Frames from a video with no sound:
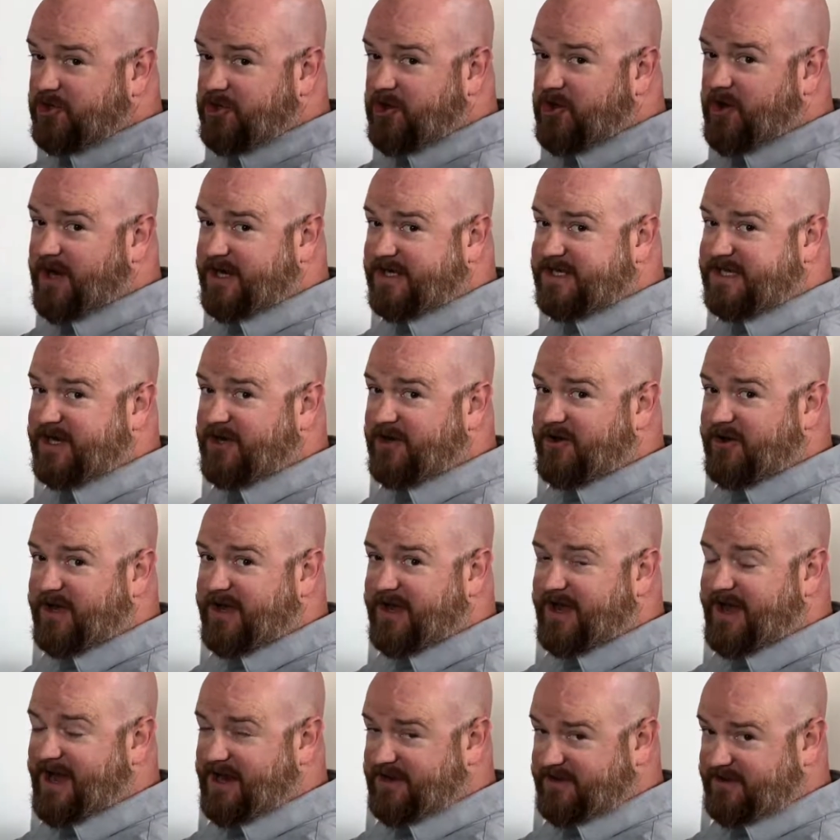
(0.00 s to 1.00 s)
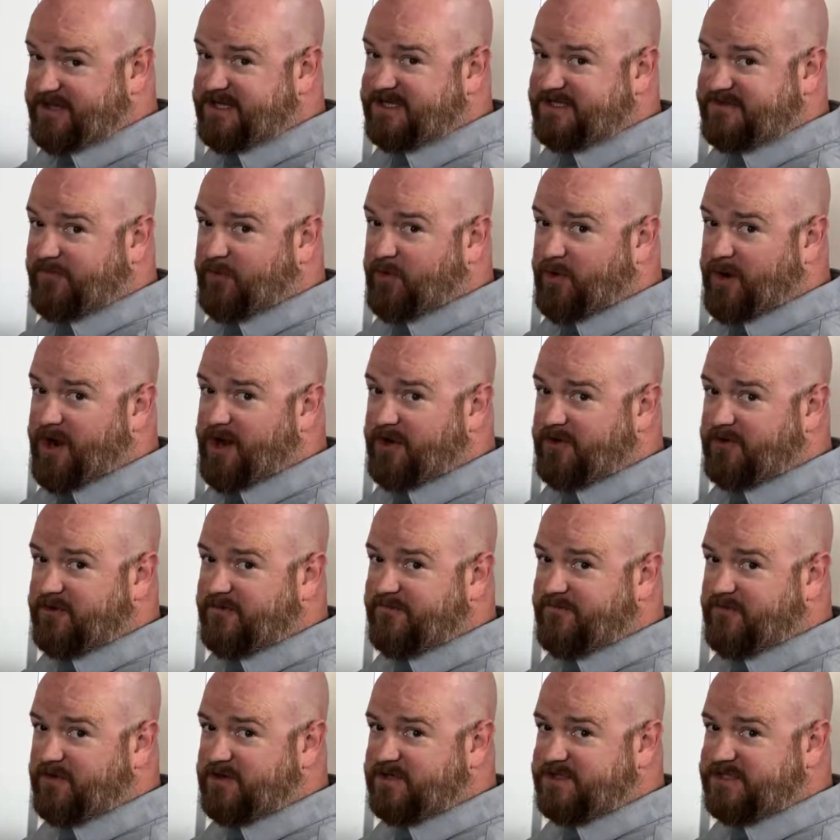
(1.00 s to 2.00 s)
your criteria out of these
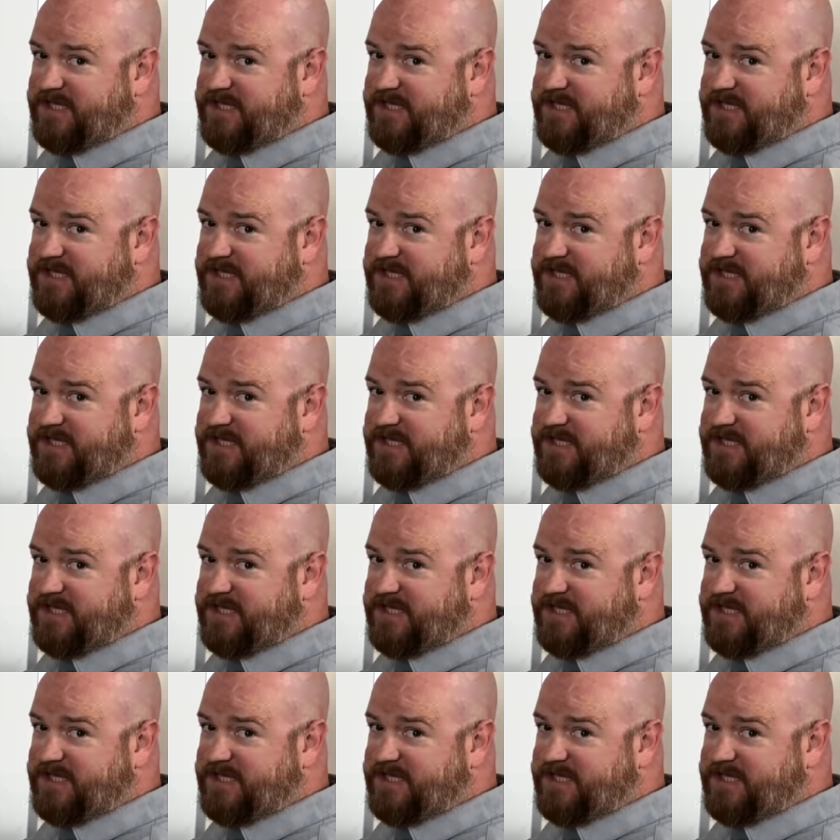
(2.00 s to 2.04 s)
400, for